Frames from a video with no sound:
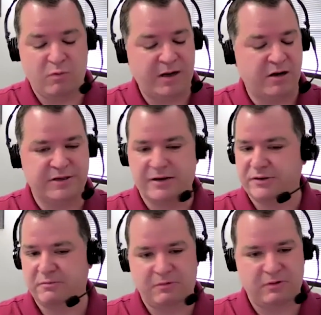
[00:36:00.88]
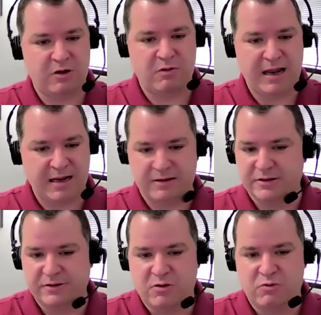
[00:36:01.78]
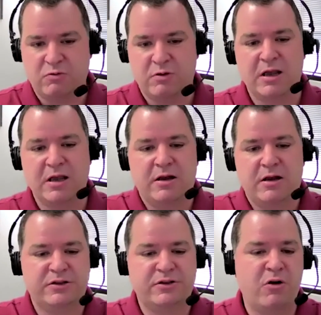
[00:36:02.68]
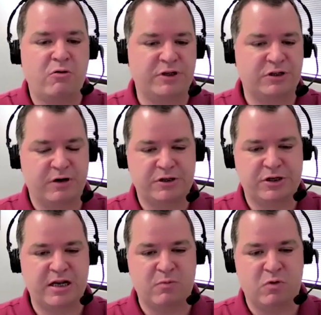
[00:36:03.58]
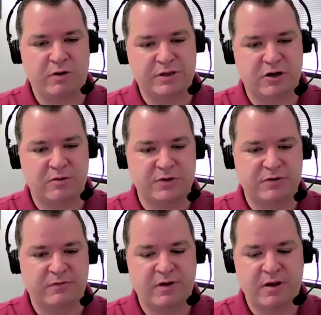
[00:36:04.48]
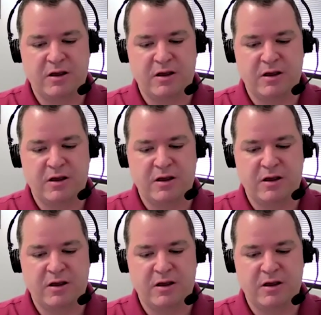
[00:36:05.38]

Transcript: a Windows house, go ahead. There's no restriction anymore in terms of